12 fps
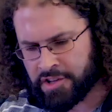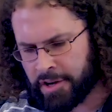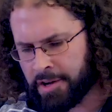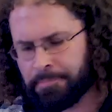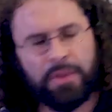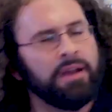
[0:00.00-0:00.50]

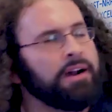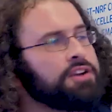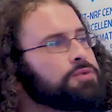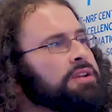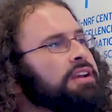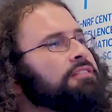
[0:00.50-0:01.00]
So
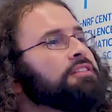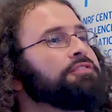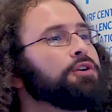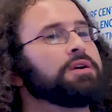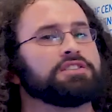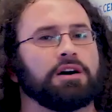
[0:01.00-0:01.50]
I just want to give
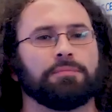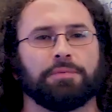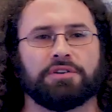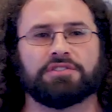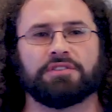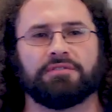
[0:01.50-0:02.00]
a few
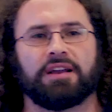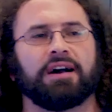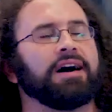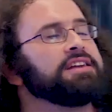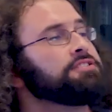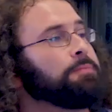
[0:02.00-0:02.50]
examples of the
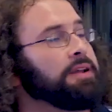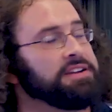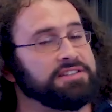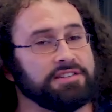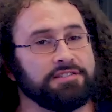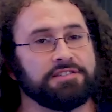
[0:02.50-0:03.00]
kinds of
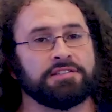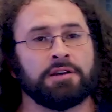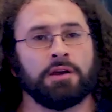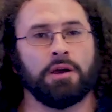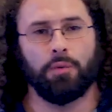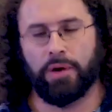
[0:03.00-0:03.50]
places
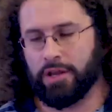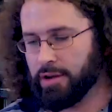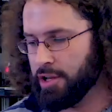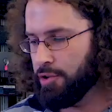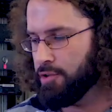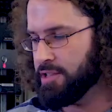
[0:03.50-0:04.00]
where you
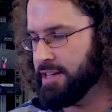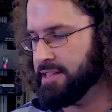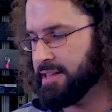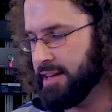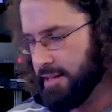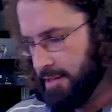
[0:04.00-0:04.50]
can use
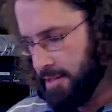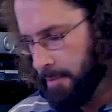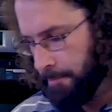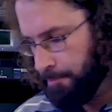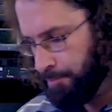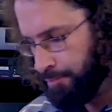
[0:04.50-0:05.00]
these ideas.
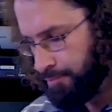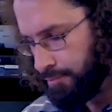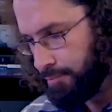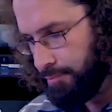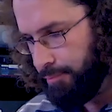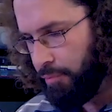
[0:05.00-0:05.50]

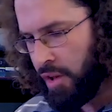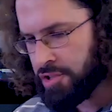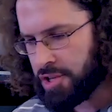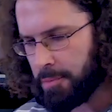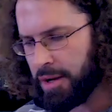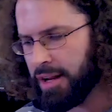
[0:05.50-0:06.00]

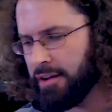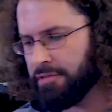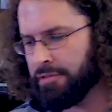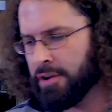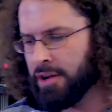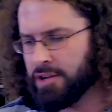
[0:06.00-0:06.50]
So I'm going to
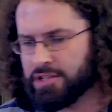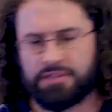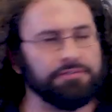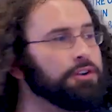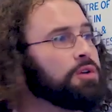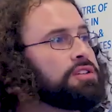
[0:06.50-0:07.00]
give
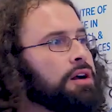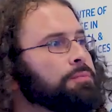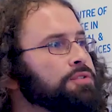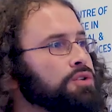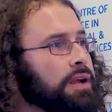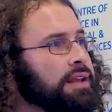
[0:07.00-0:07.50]
just a few
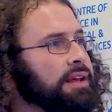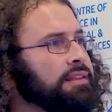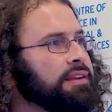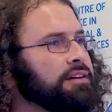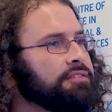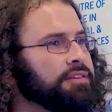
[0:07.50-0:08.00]
examples
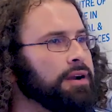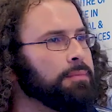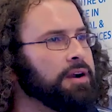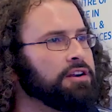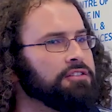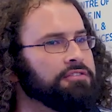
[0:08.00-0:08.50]
quickly that have
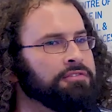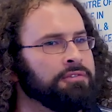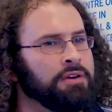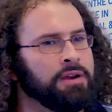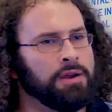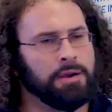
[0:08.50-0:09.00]
come out of
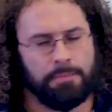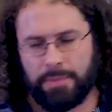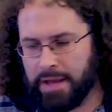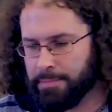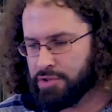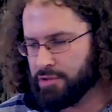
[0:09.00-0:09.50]

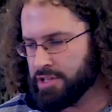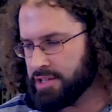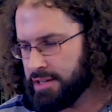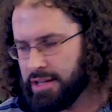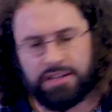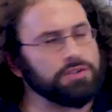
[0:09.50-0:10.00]
papers
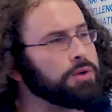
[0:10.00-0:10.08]
recently.